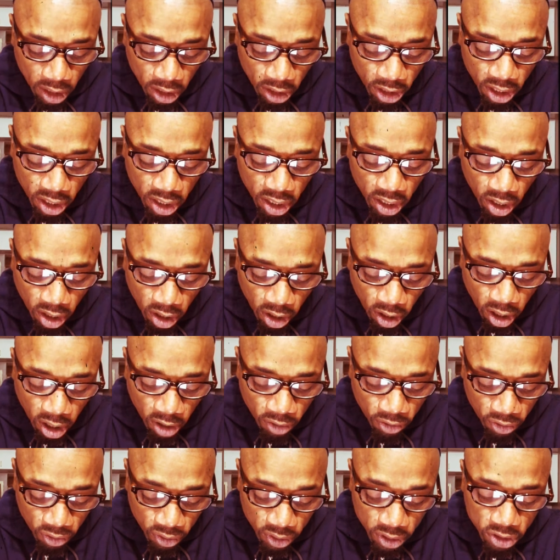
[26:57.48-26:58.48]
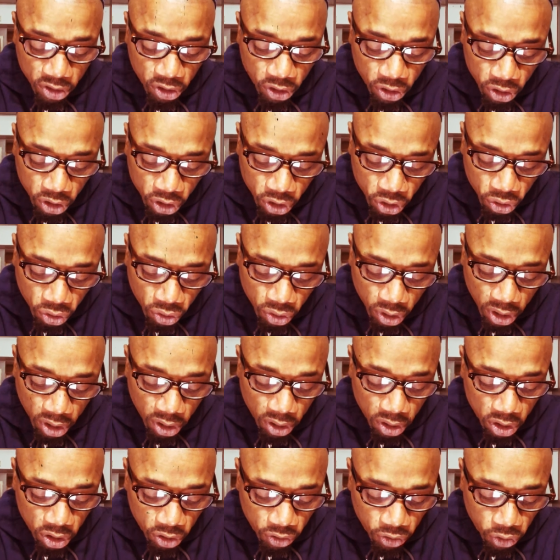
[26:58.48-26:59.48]
Then the offerings of Judah
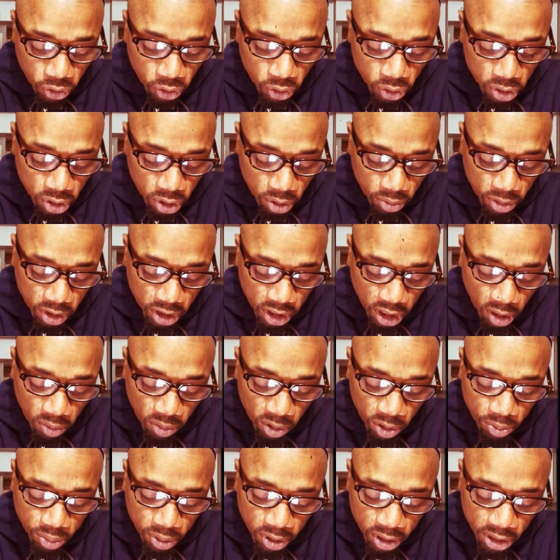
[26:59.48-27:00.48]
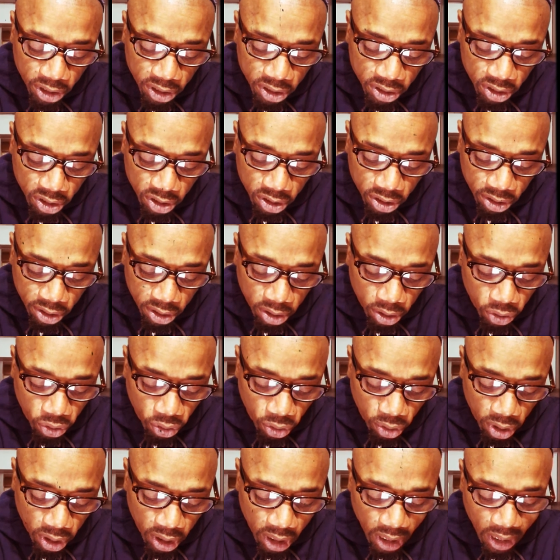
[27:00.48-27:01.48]
and Jerusalem shall be pleasing to the
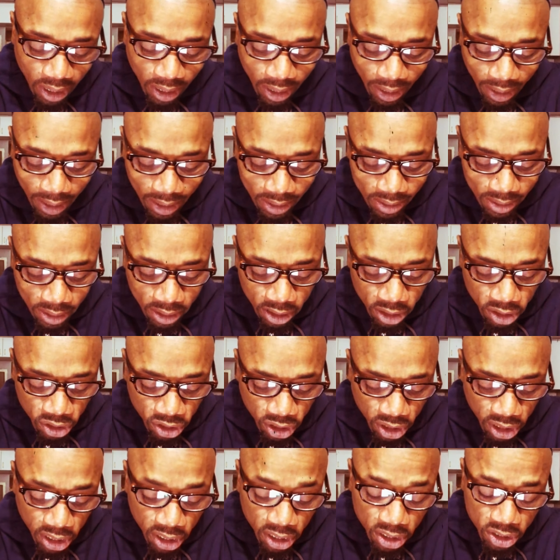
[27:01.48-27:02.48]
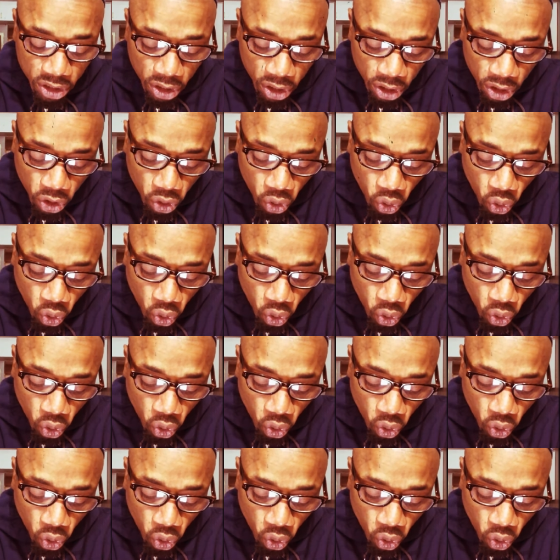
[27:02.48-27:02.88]
Lord, as in the days of